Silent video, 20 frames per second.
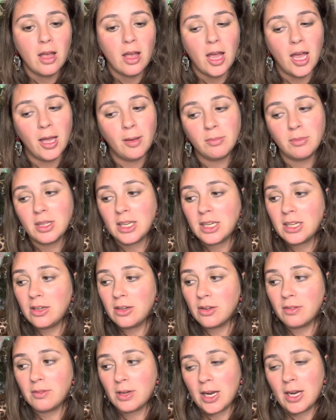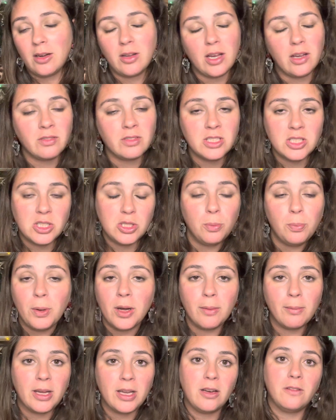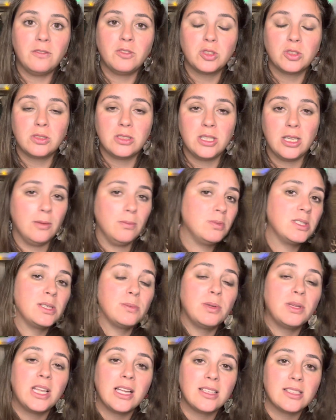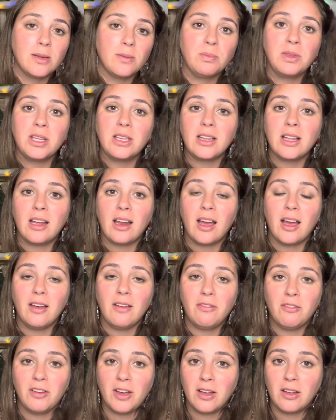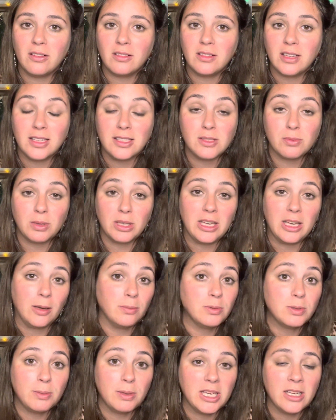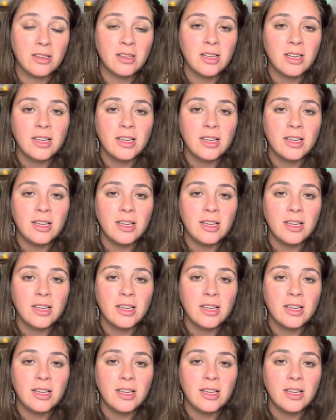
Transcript: Like, you know, I don't have a stupid amount of tips, but that's something that I found has really helped me.